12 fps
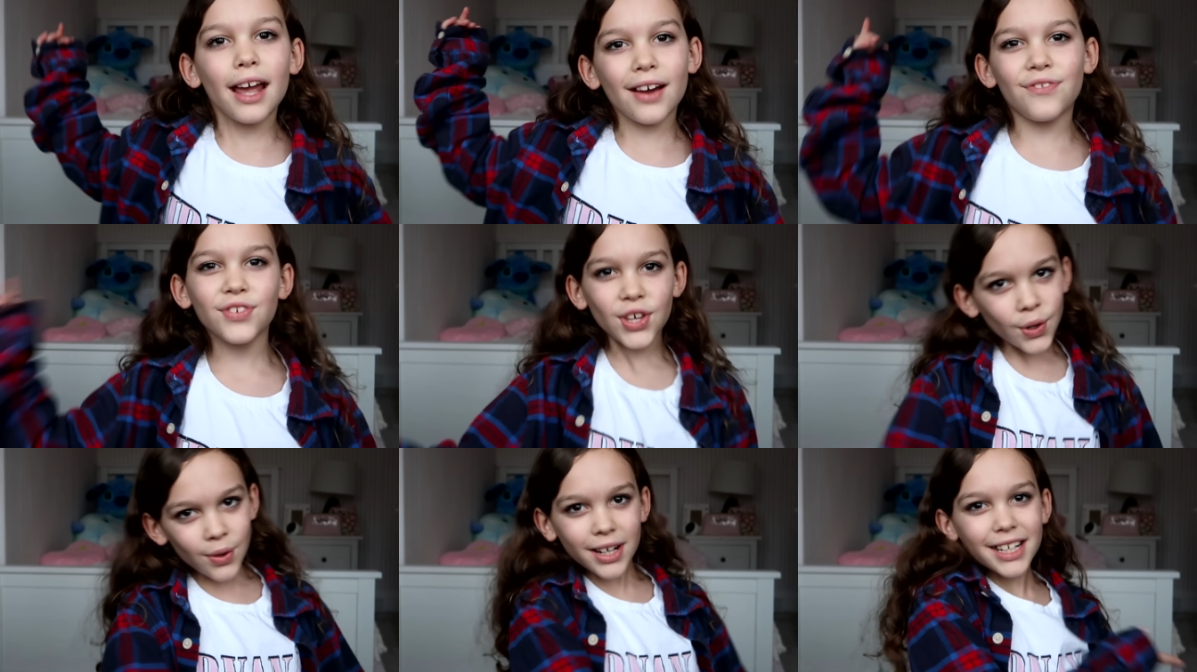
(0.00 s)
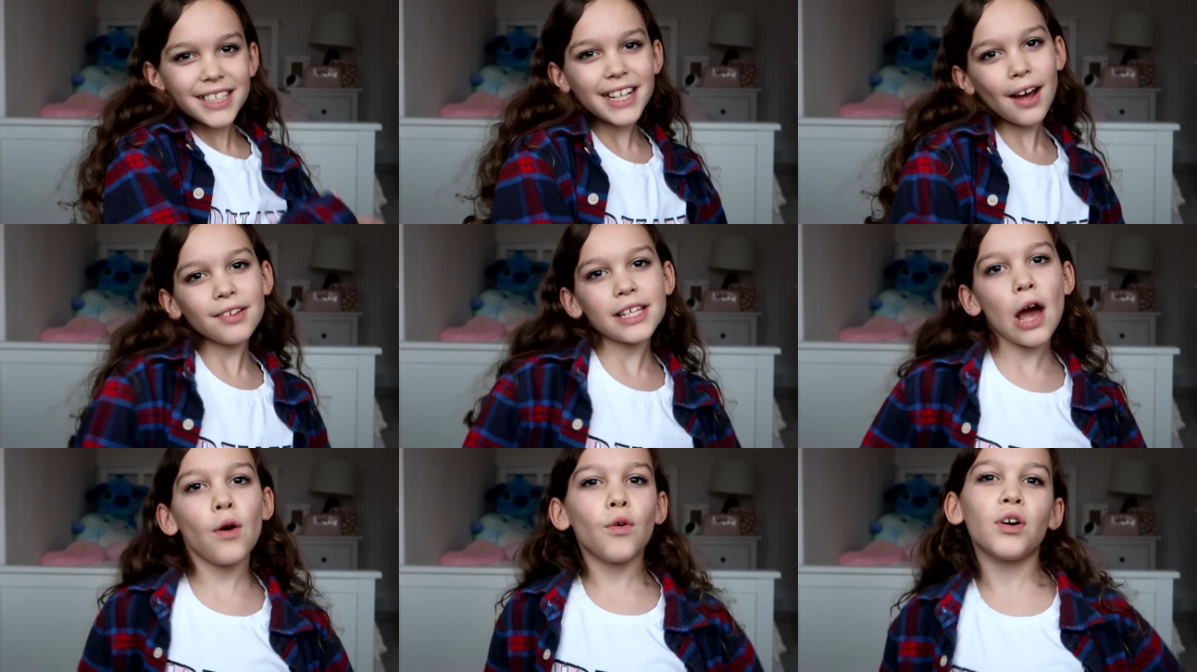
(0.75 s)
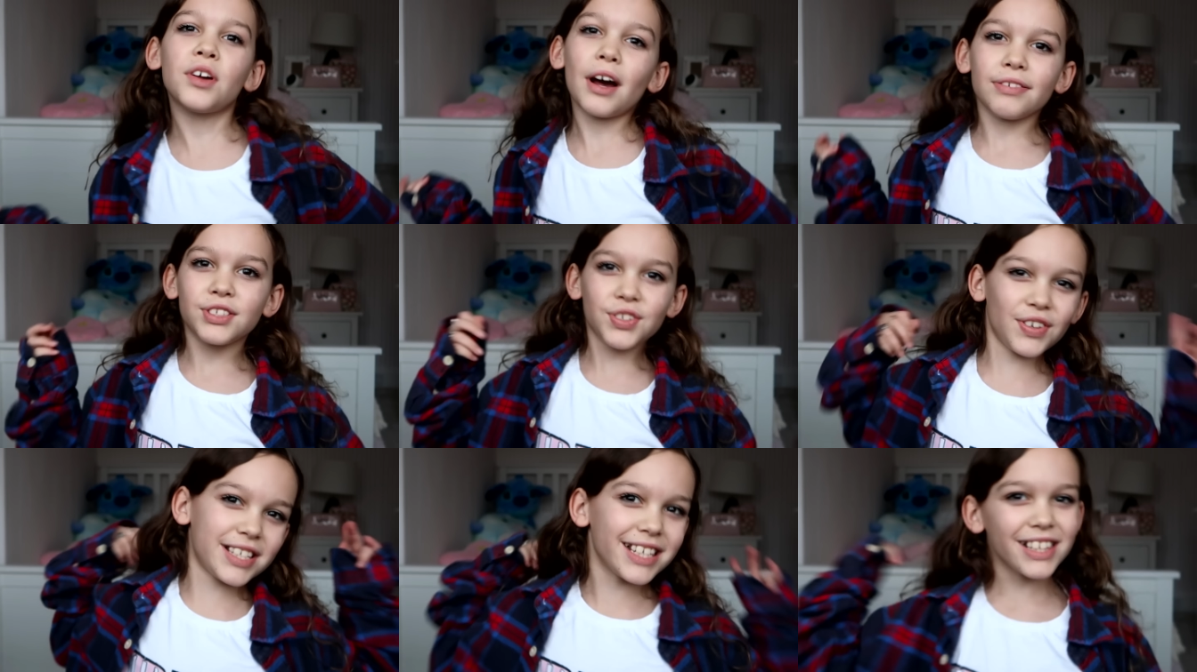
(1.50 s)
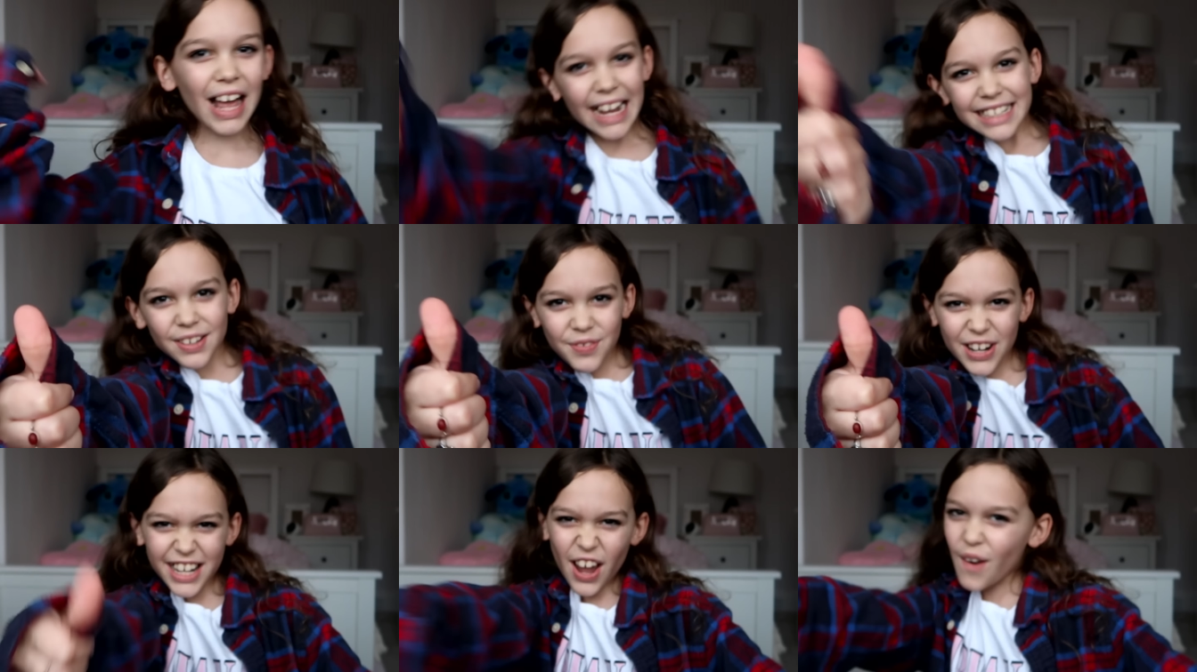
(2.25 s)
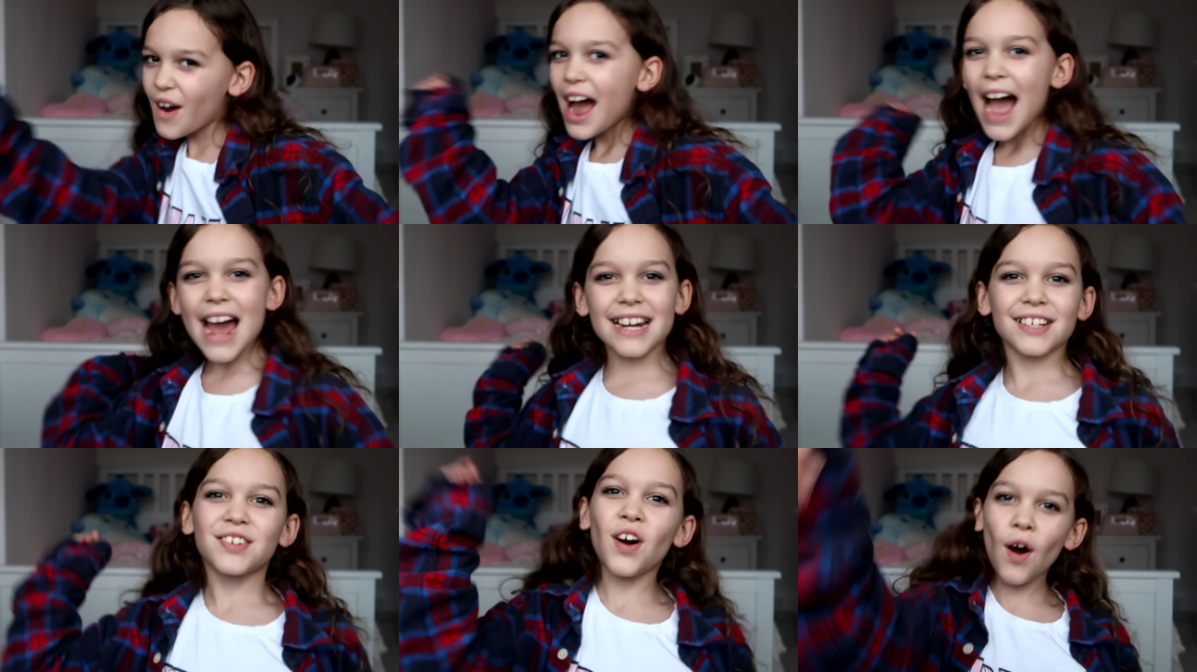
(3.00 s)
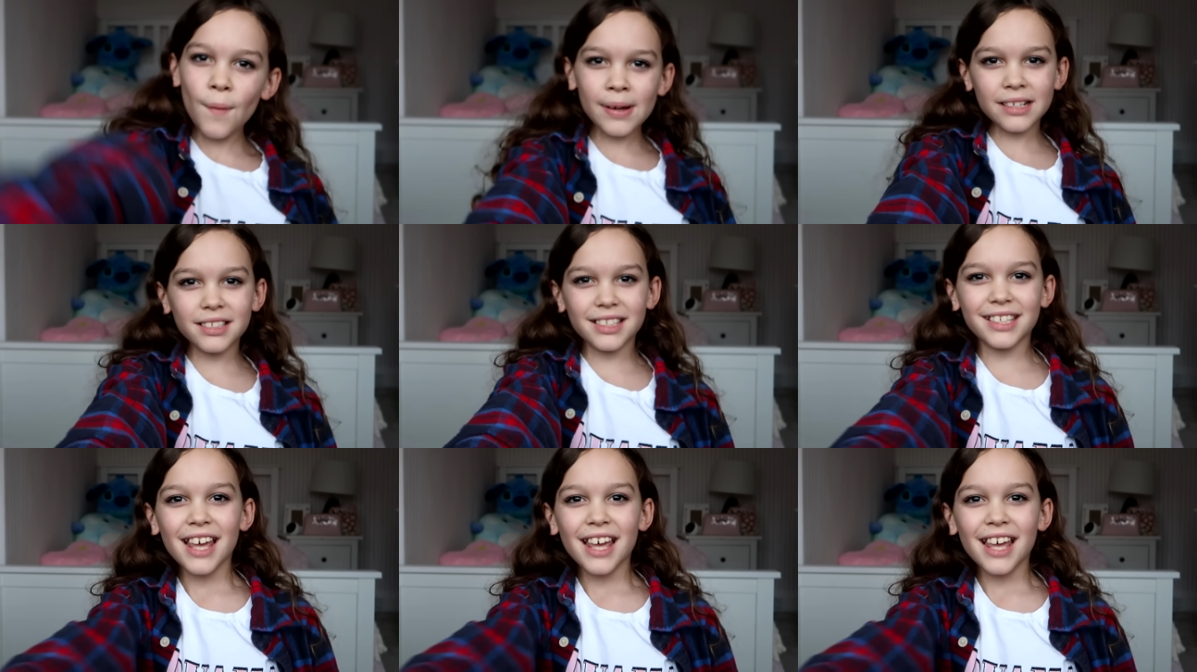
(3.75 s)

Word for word: if you want a shout out, all you have to do is like the video and comment